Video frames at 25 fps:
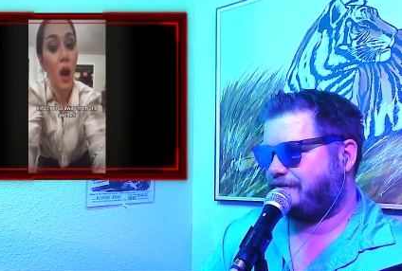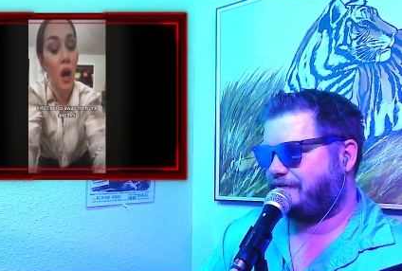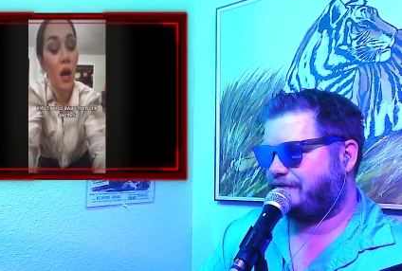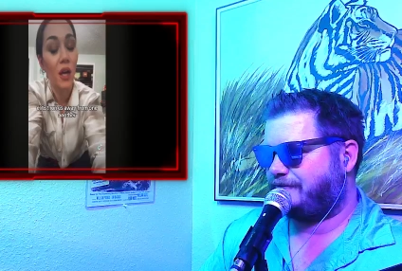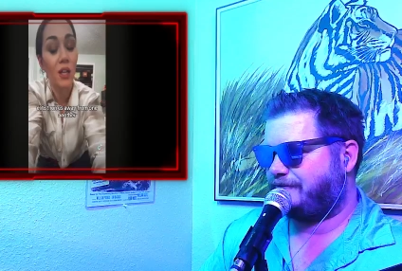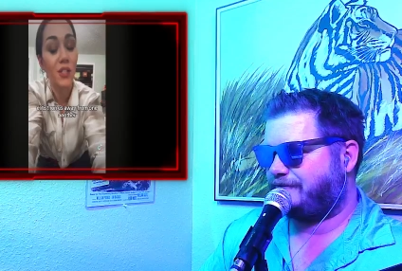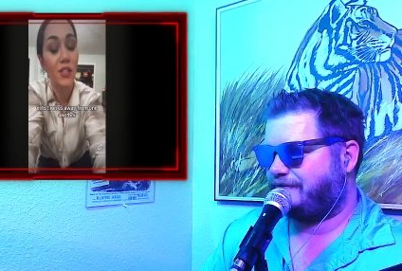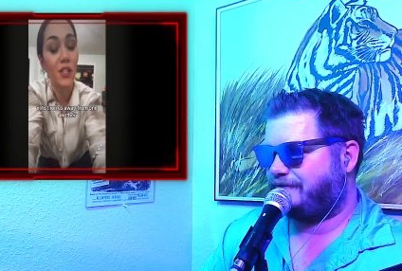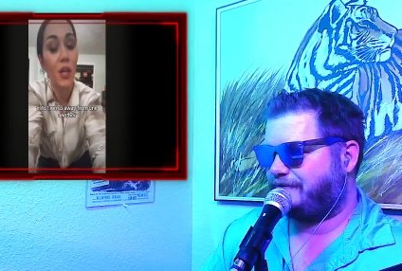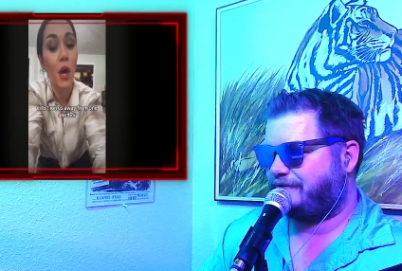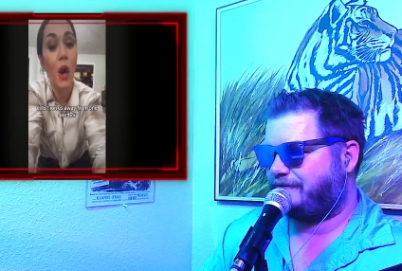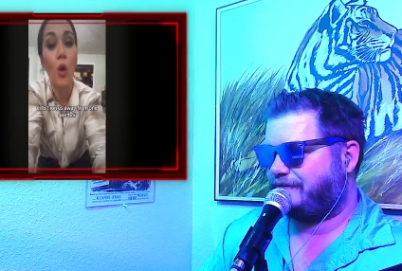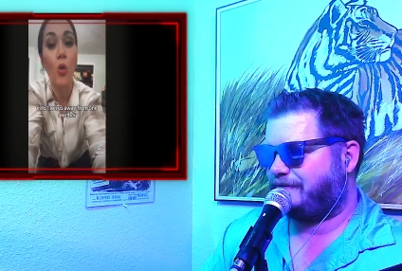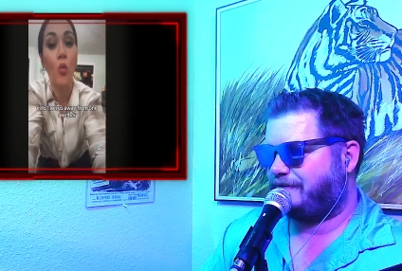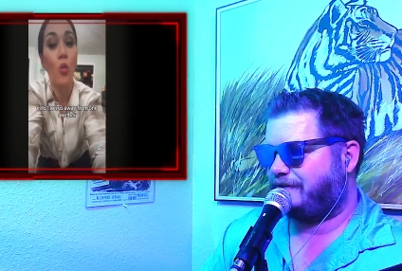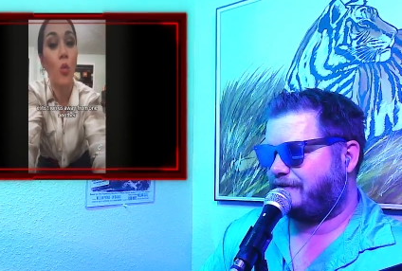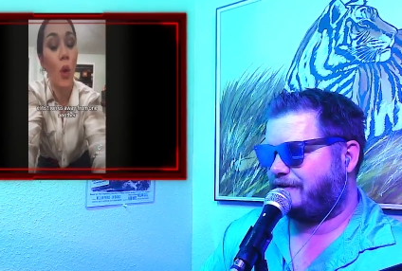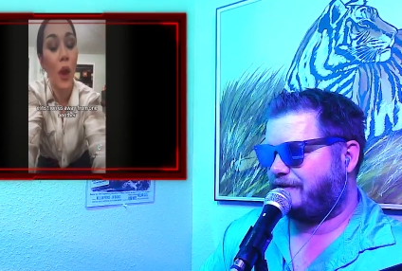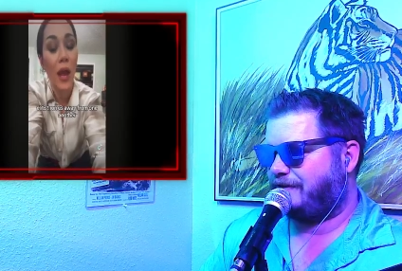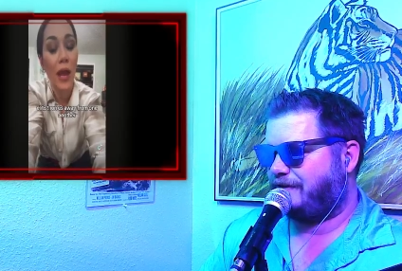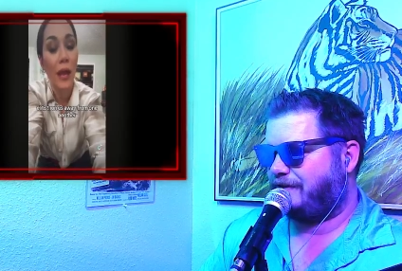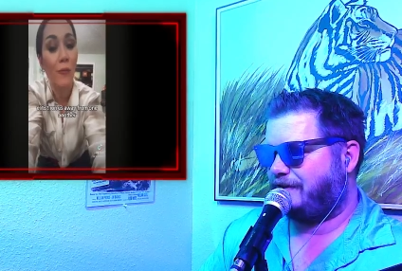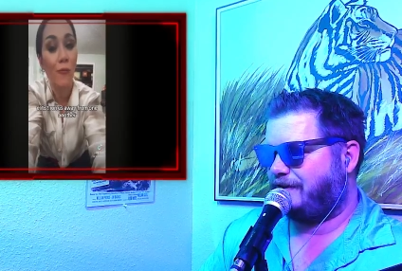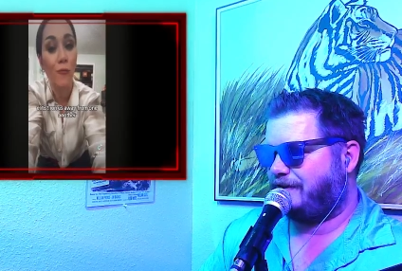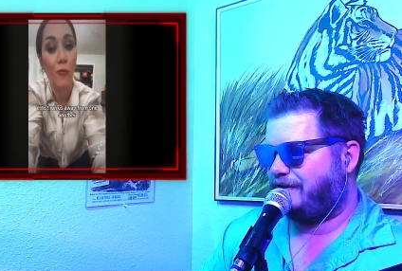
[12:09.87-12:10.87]
Speaker 1: us
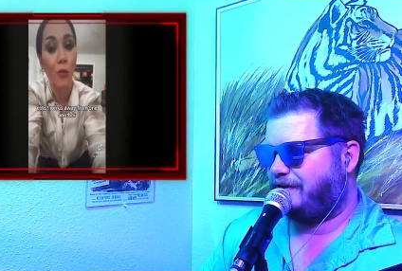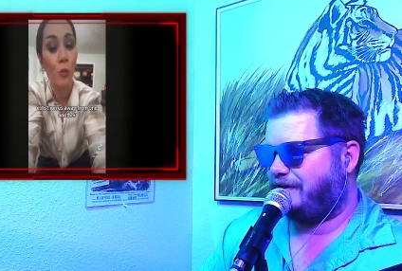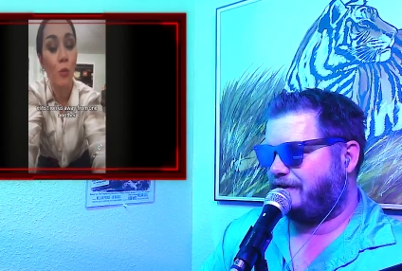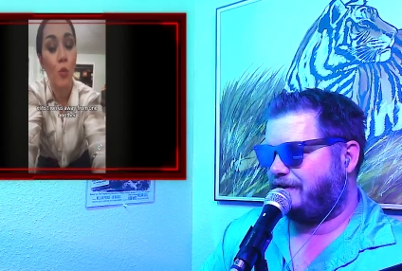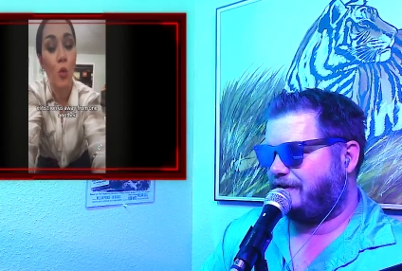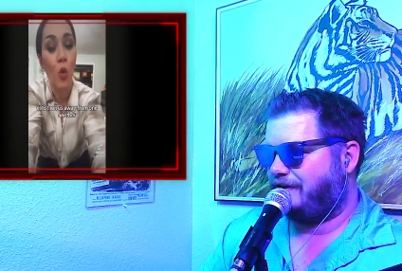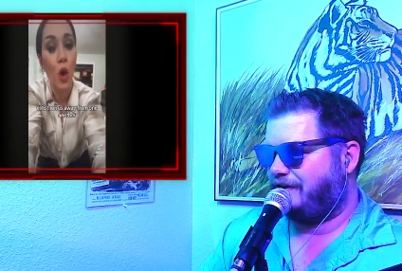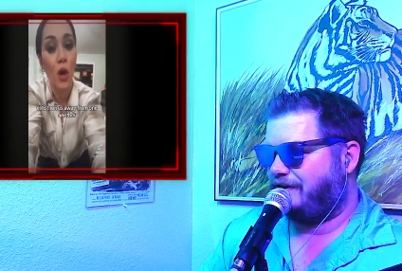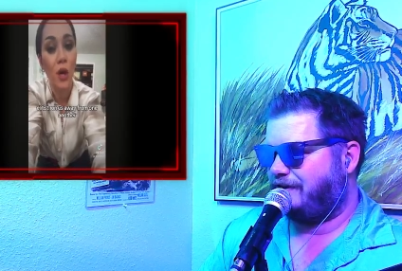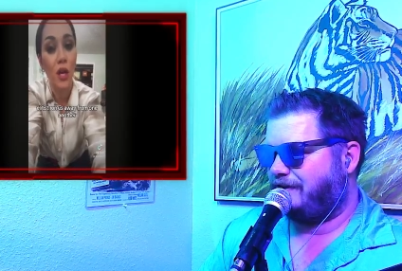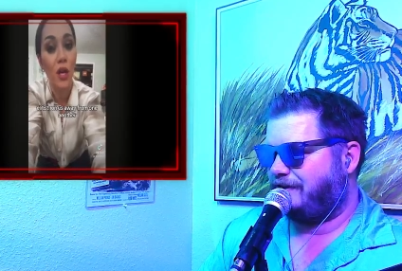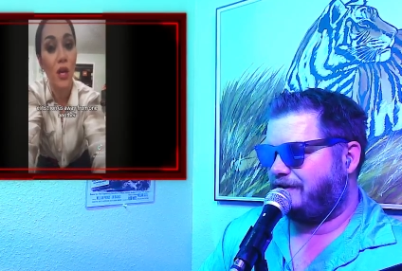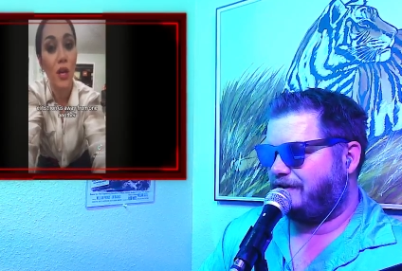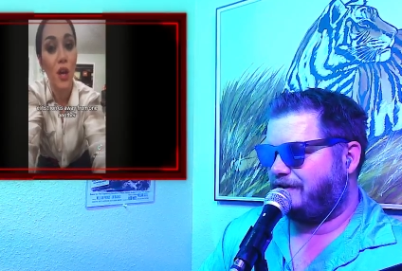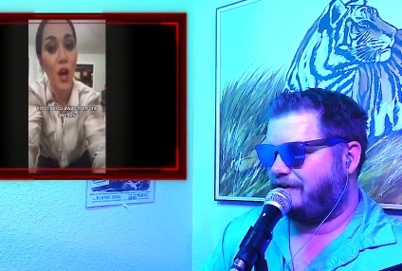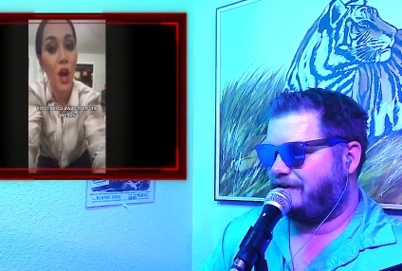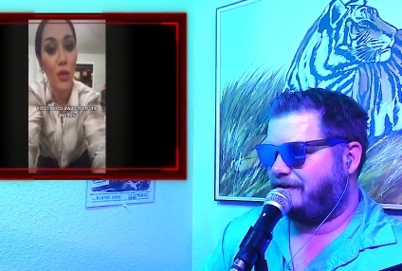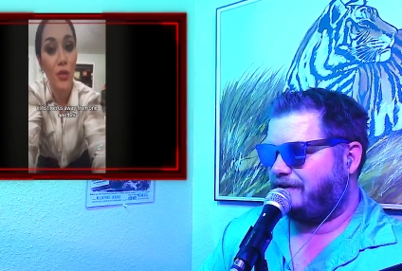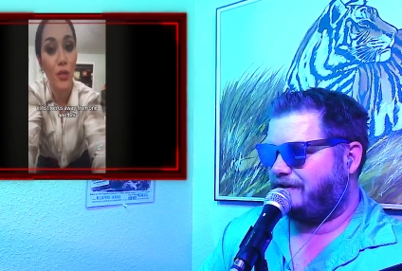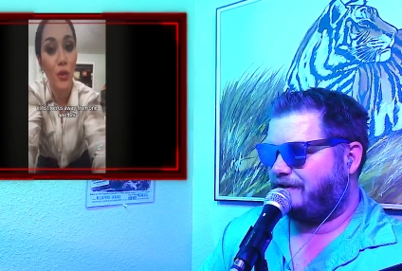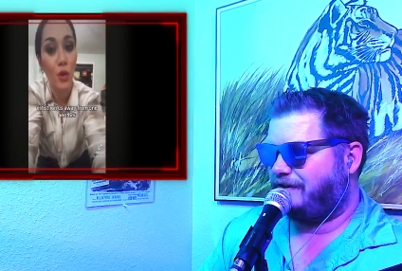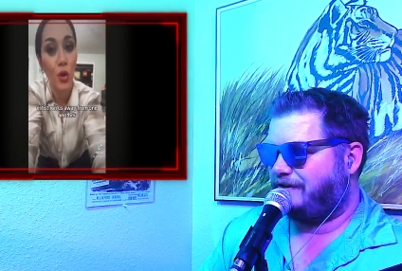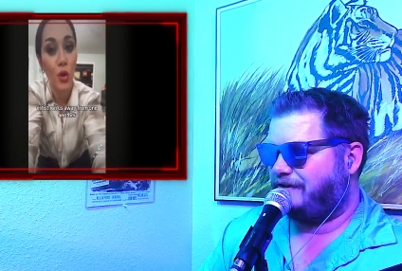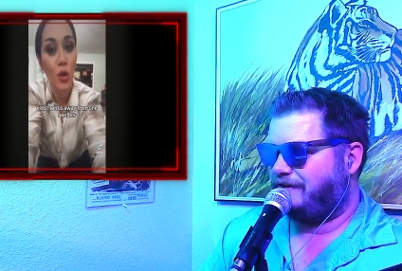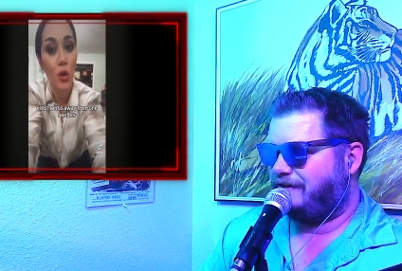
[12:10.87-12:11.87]
away from one
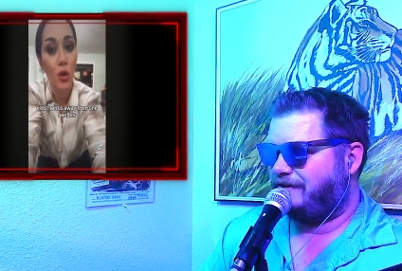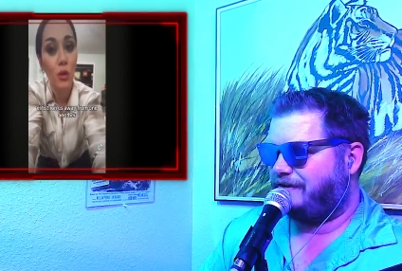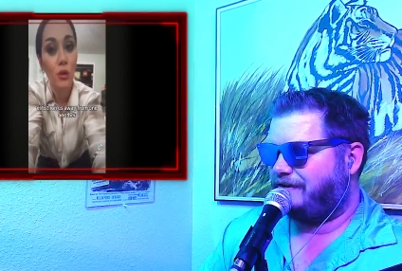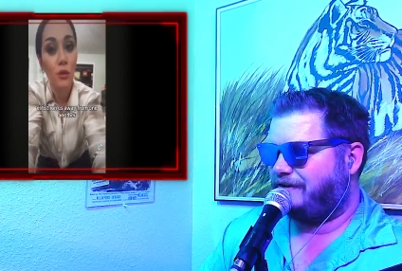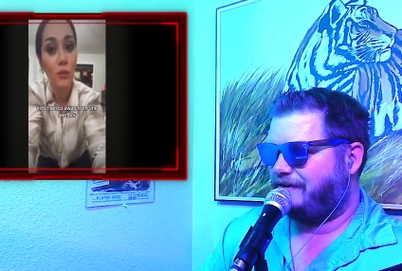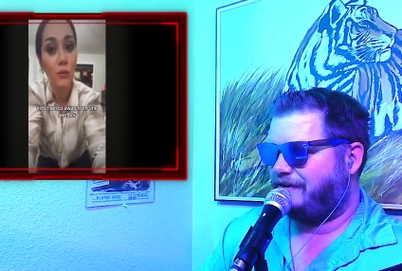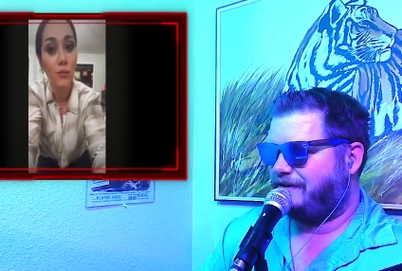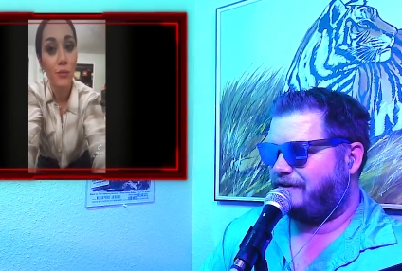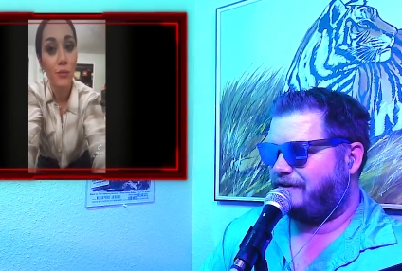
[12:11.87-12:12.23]
another,